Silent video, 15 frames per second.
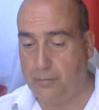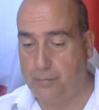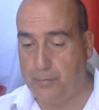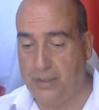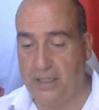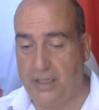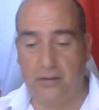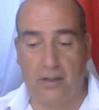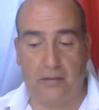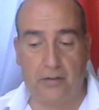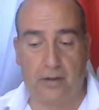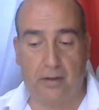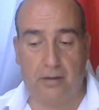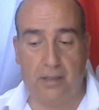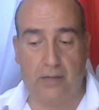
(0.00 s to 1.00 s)
be
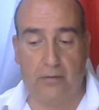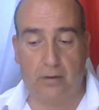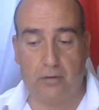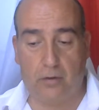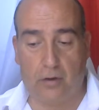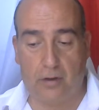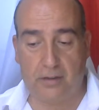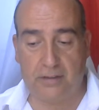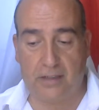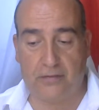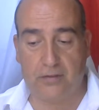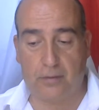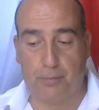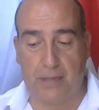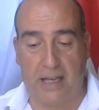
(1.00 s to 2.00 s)
another level course
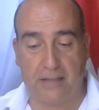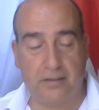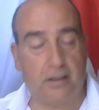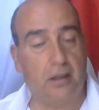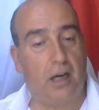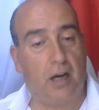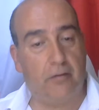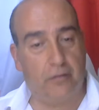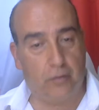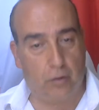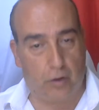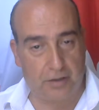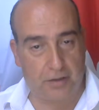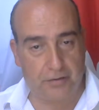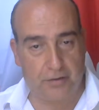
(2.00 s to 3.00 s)
after basic? Of
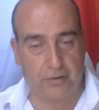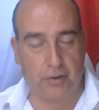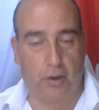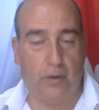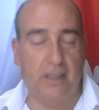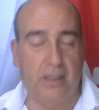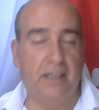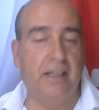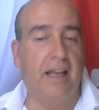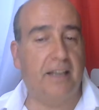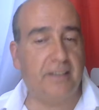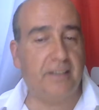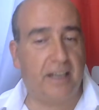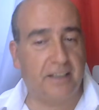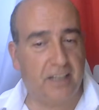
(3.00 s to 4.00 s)
course. So
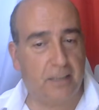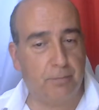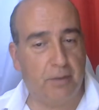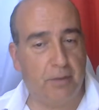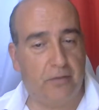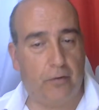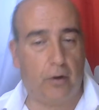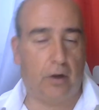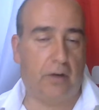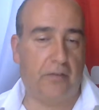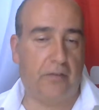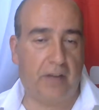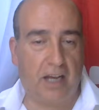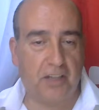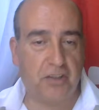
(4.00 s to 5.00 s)
as I said before,
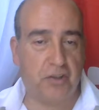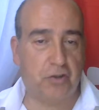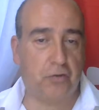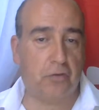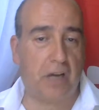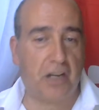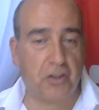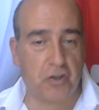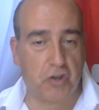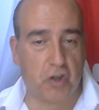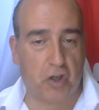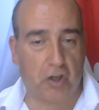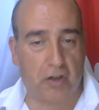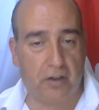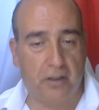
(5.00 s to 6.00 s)
the
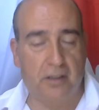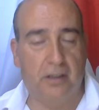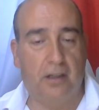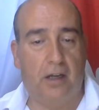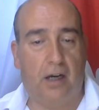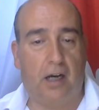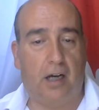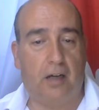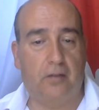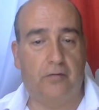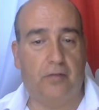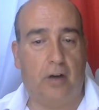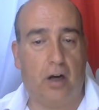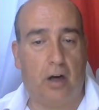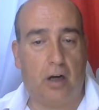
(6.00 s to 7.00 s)
structure
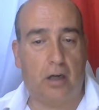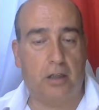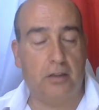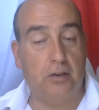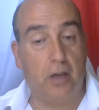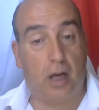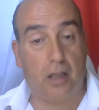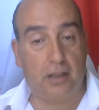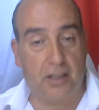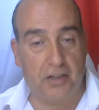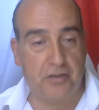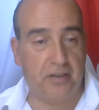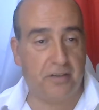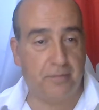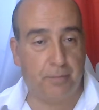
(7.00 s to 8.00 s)
of our
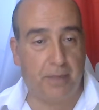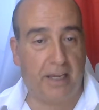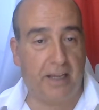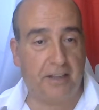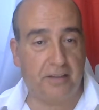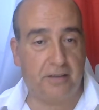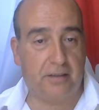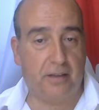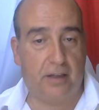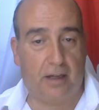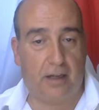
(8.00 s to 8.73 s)
knowledge is based